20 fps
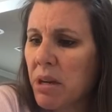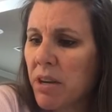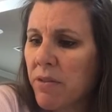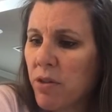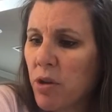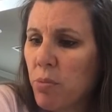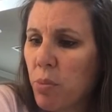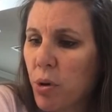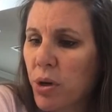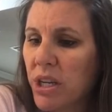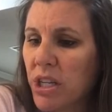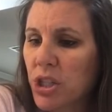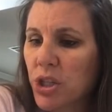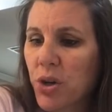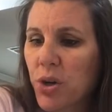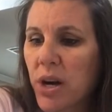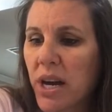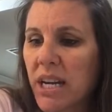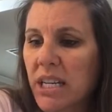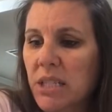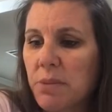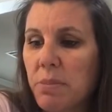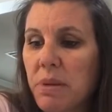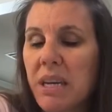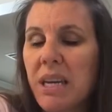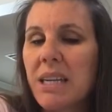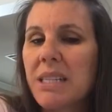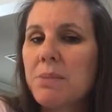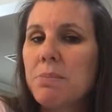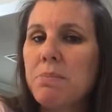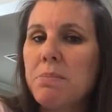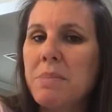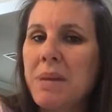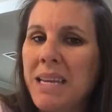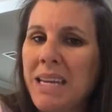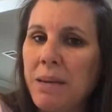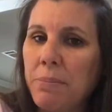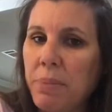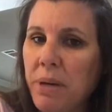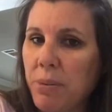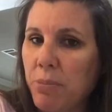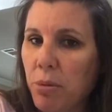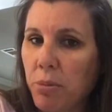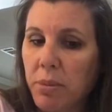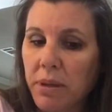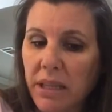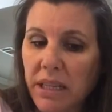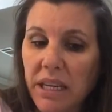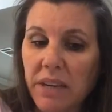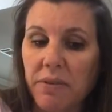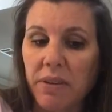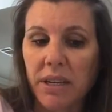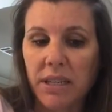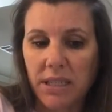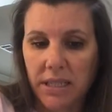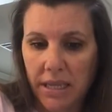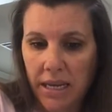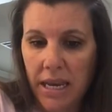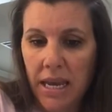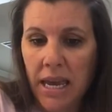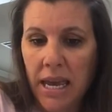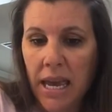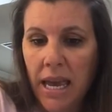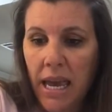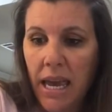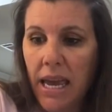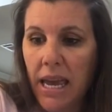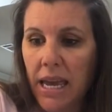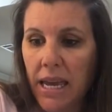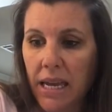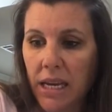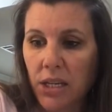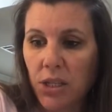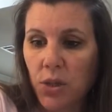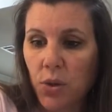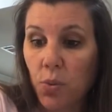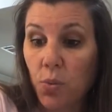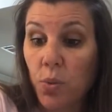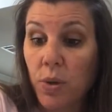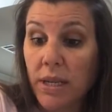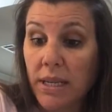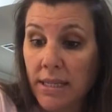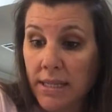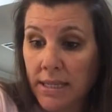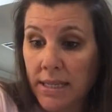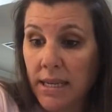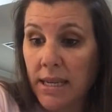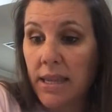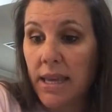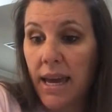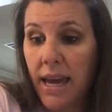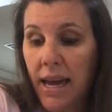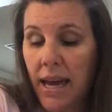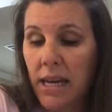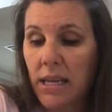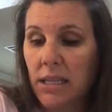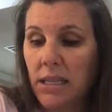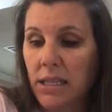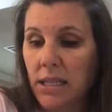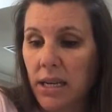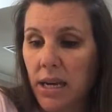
a viewpoint is correct because many people believe it. And we see that